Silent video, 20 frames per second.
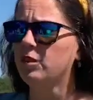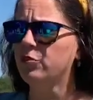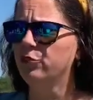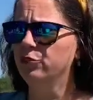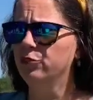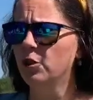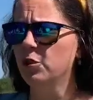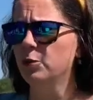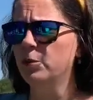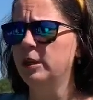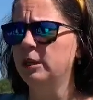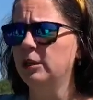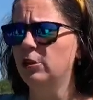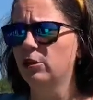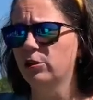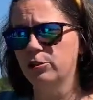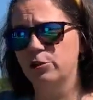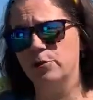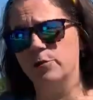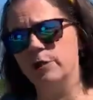So when you're
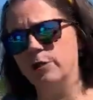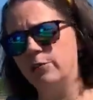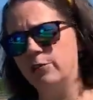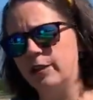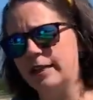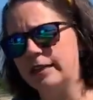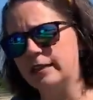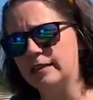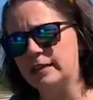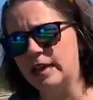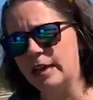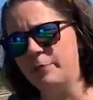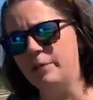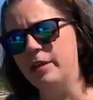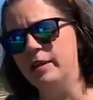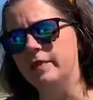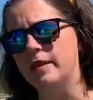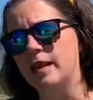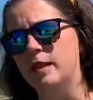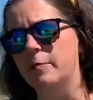doing your
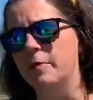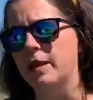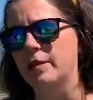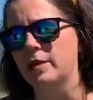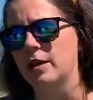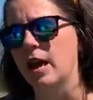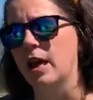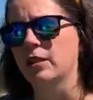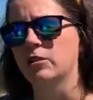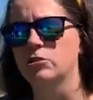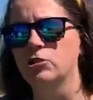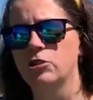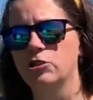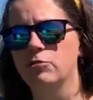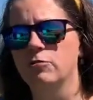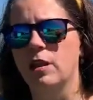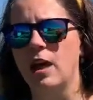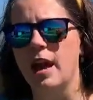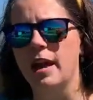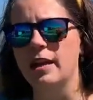landscaping, think about the colors you
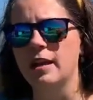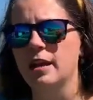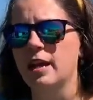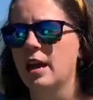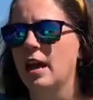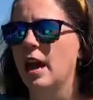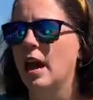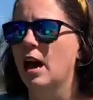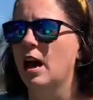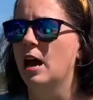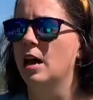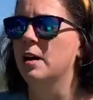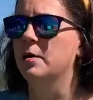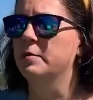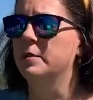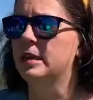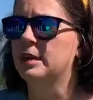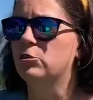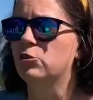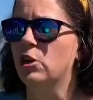like,
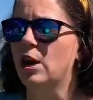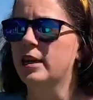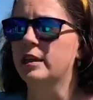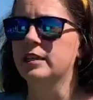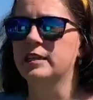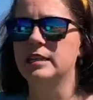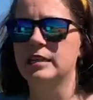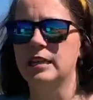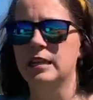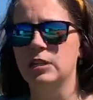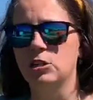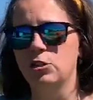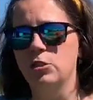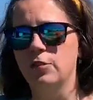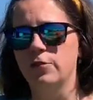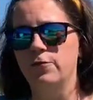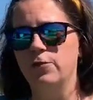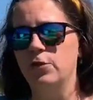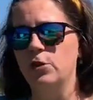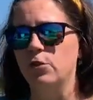and try to stick to a
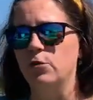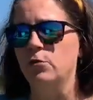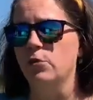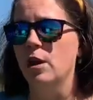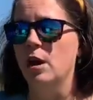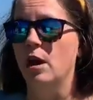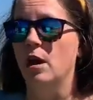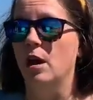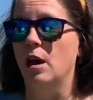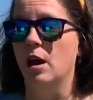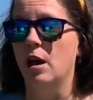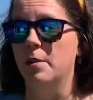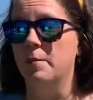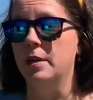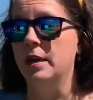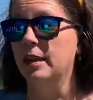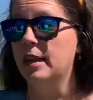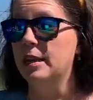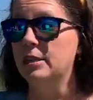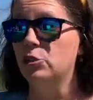few.
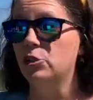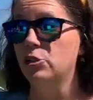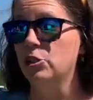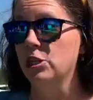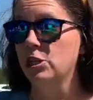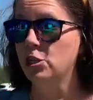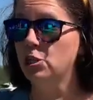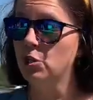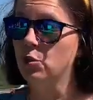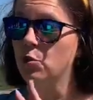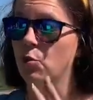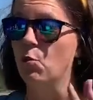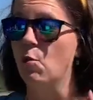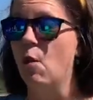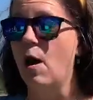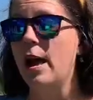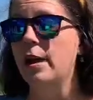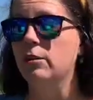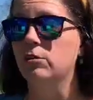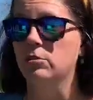Unless you're just doing
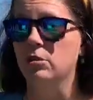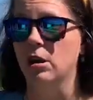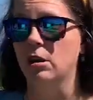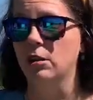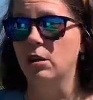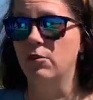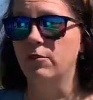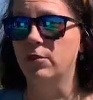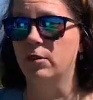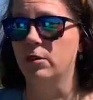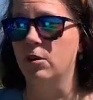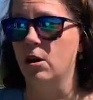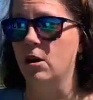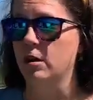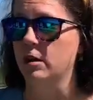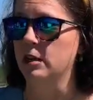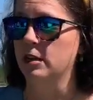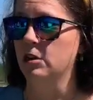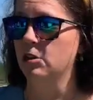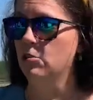wild all over
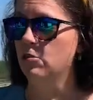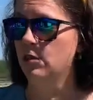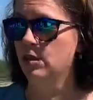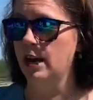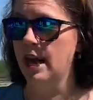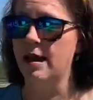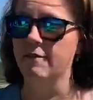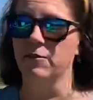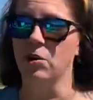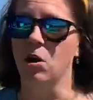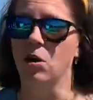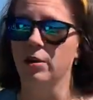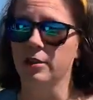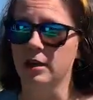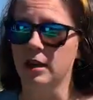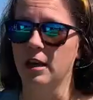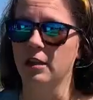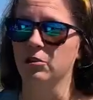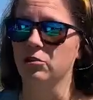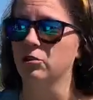garden, you could have all the
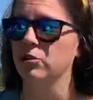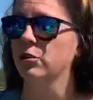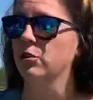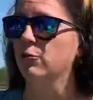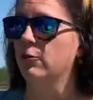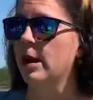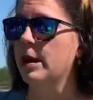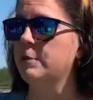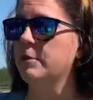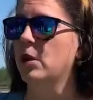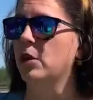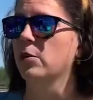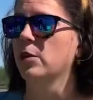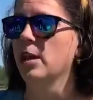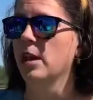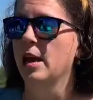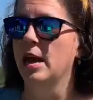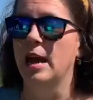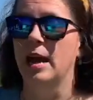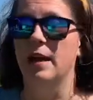colors in the rainbow,
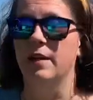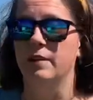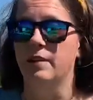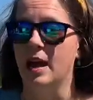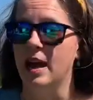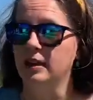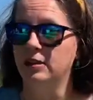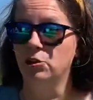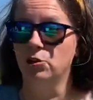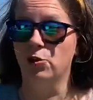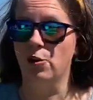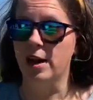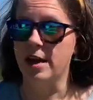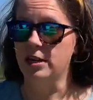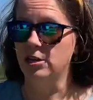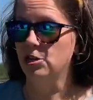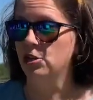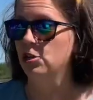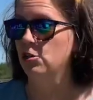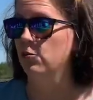and that's great
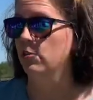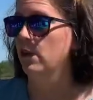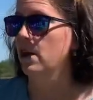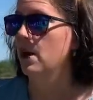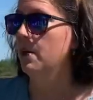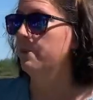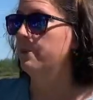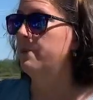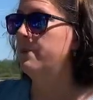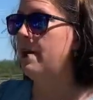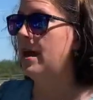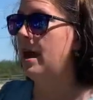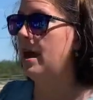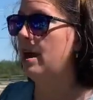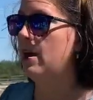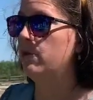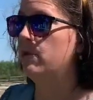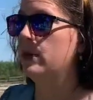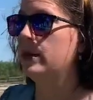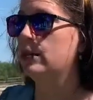too.
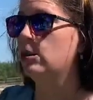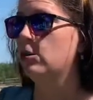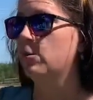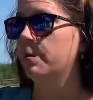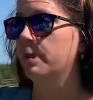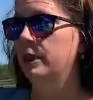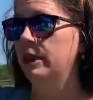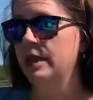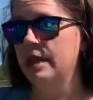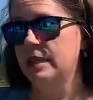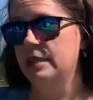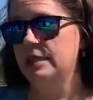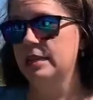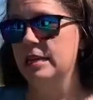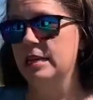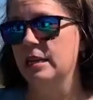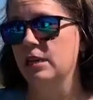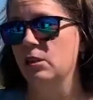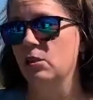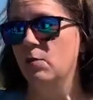But when you're
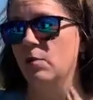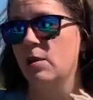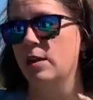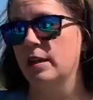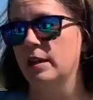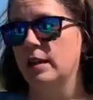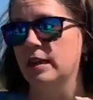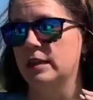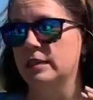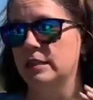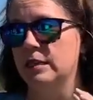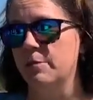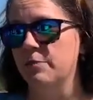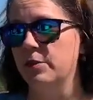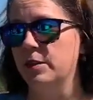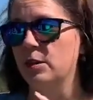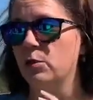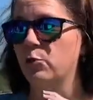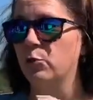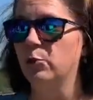planting and you want to get
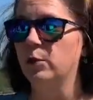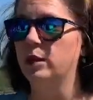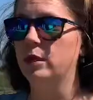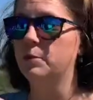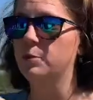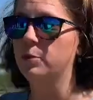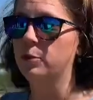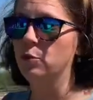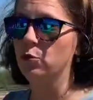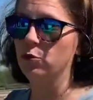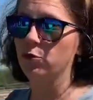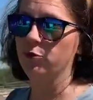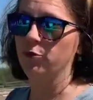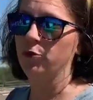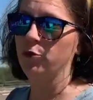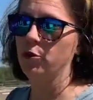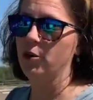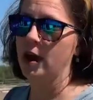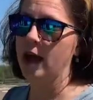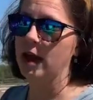something really
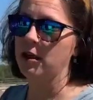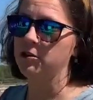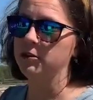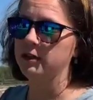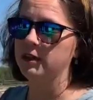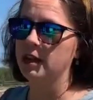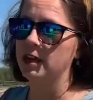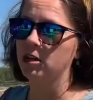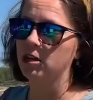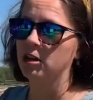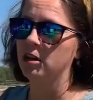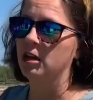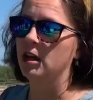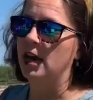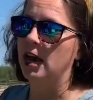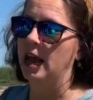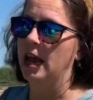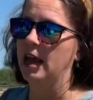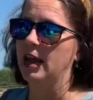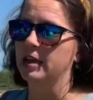beautiful out there
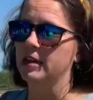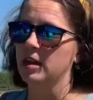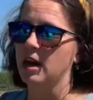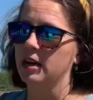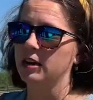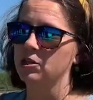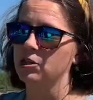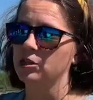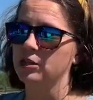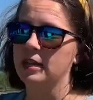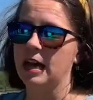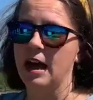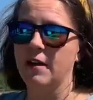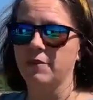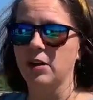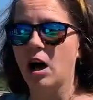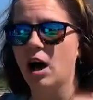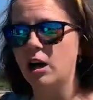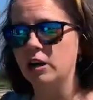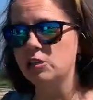and not just have a
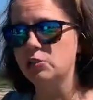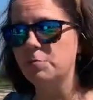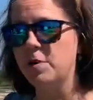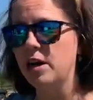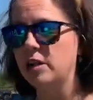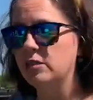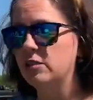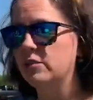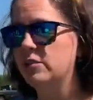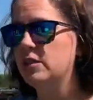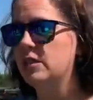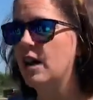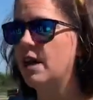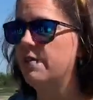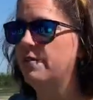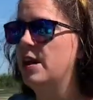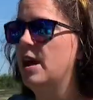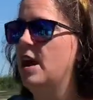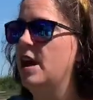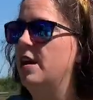hodgepodge of stuff,
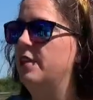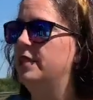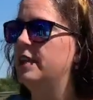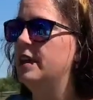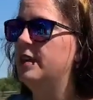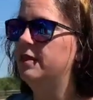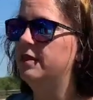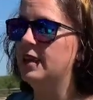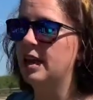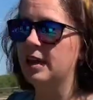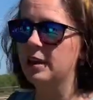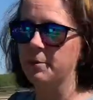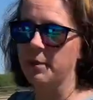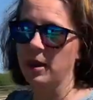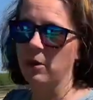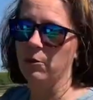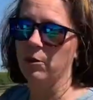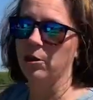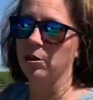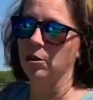then think
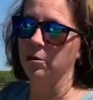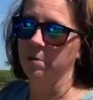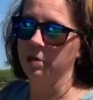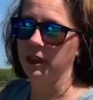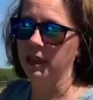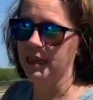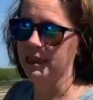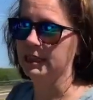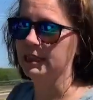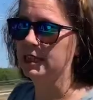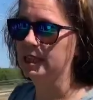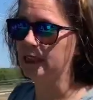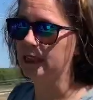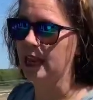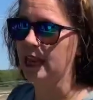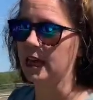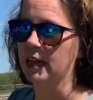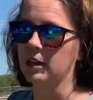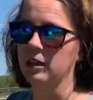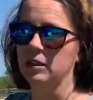about where you're placing
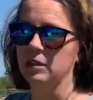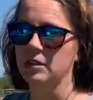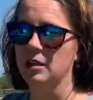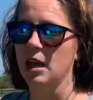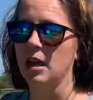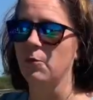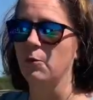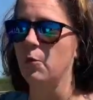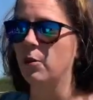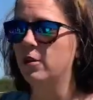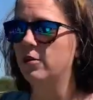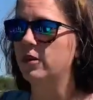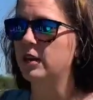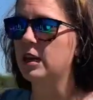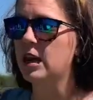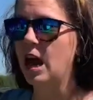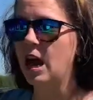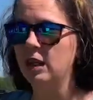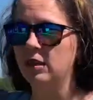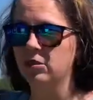things and where the
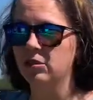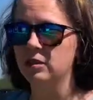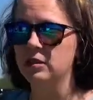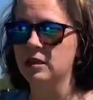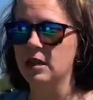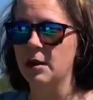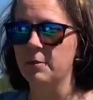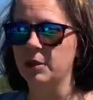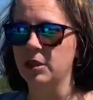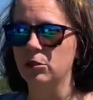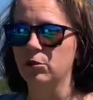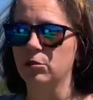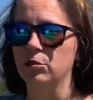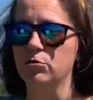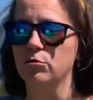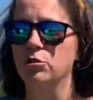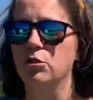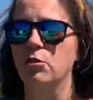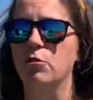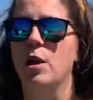color is coming through.
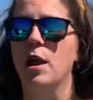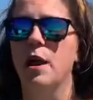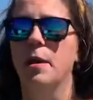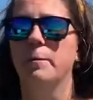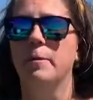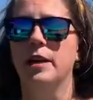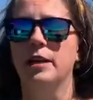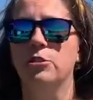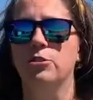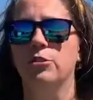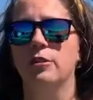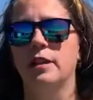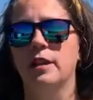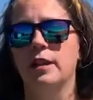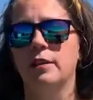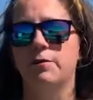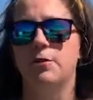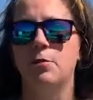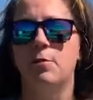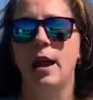So make sure that
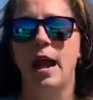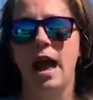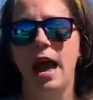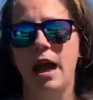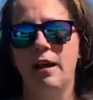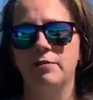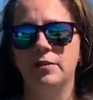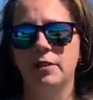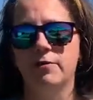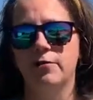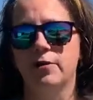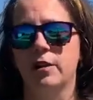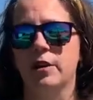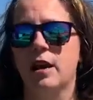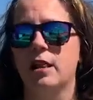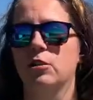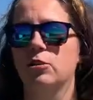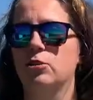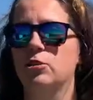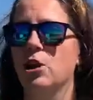if you have different
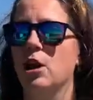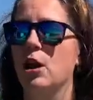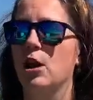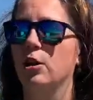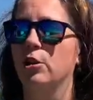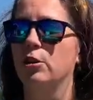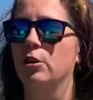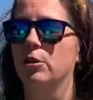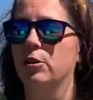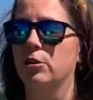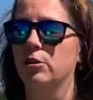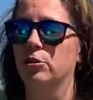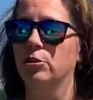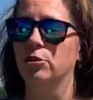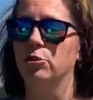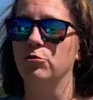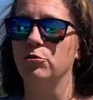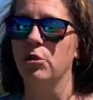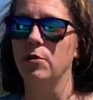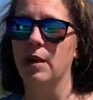colors,
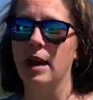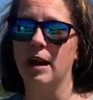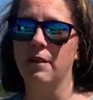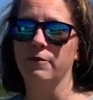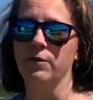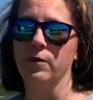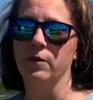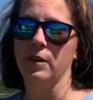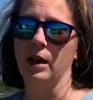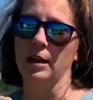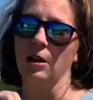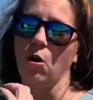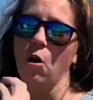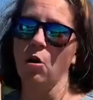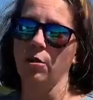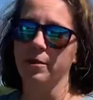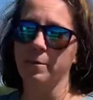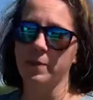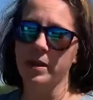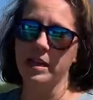you don't have like all
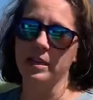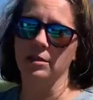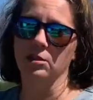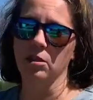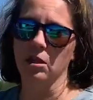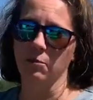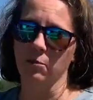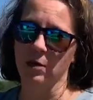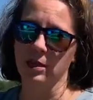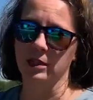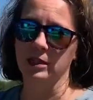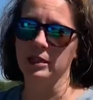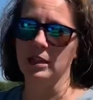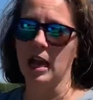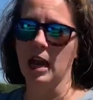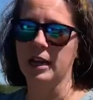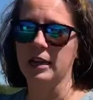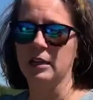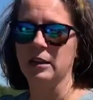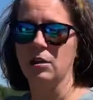the pinks on one
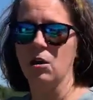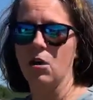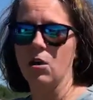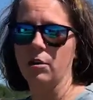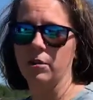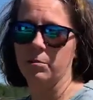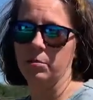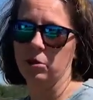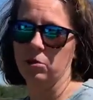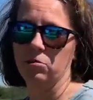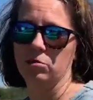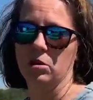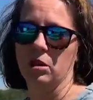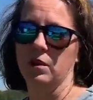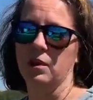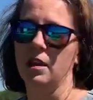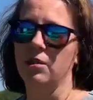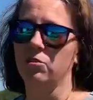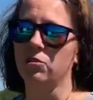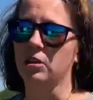side and all the blues on
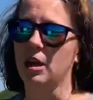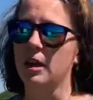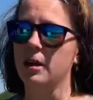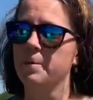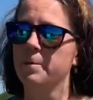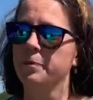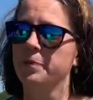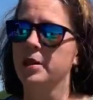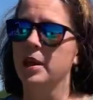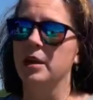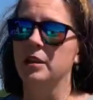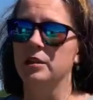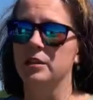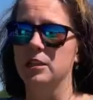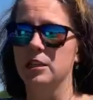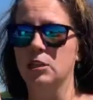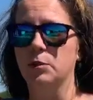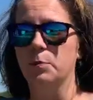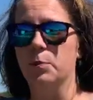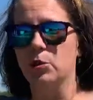the other side.
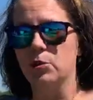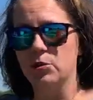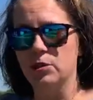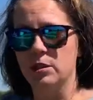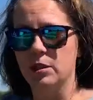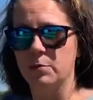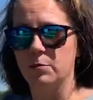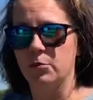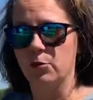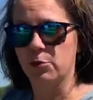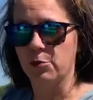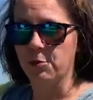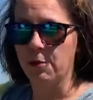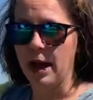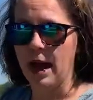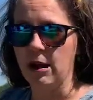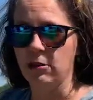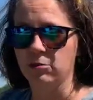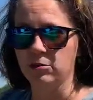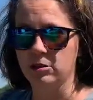Disperse them
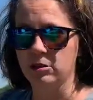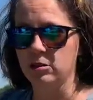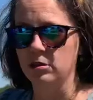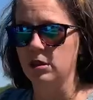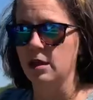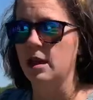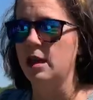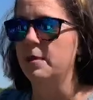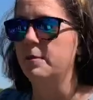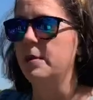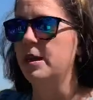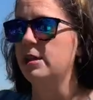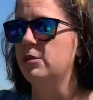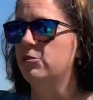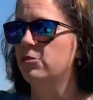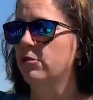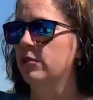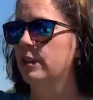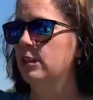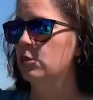throughout and make
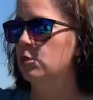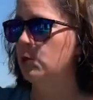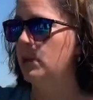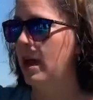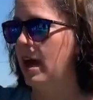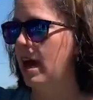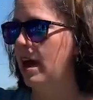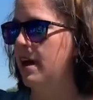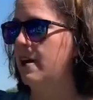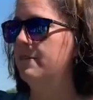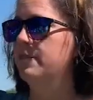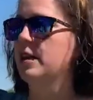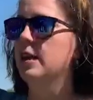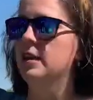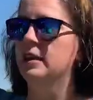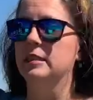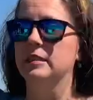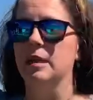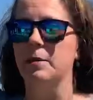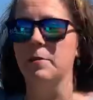sure that you have
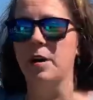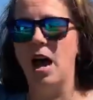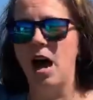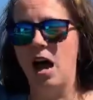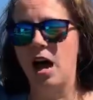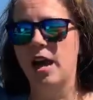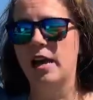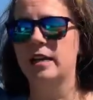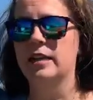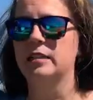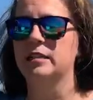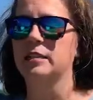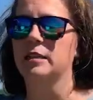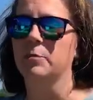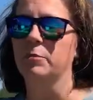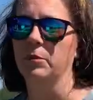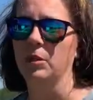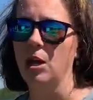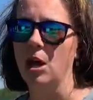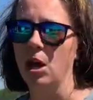some high and
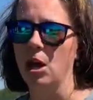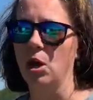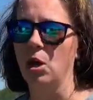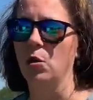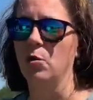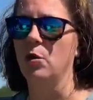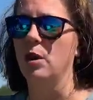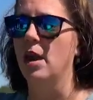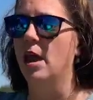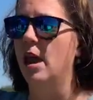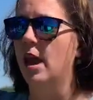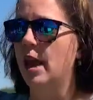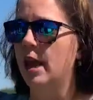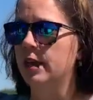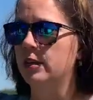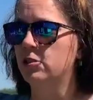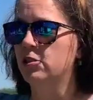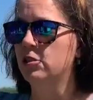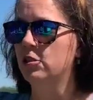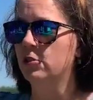some low,
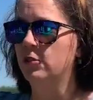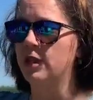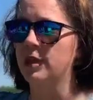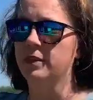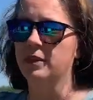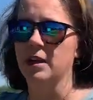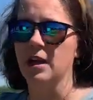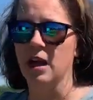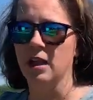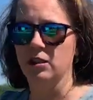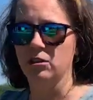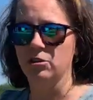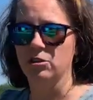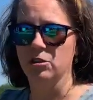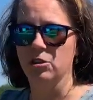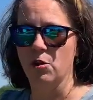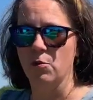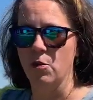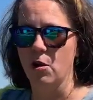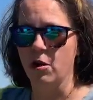and so that the colors
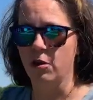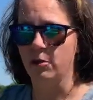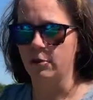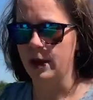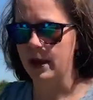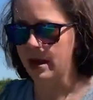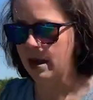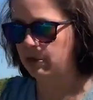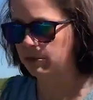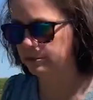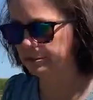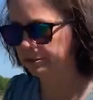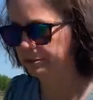go all the way out.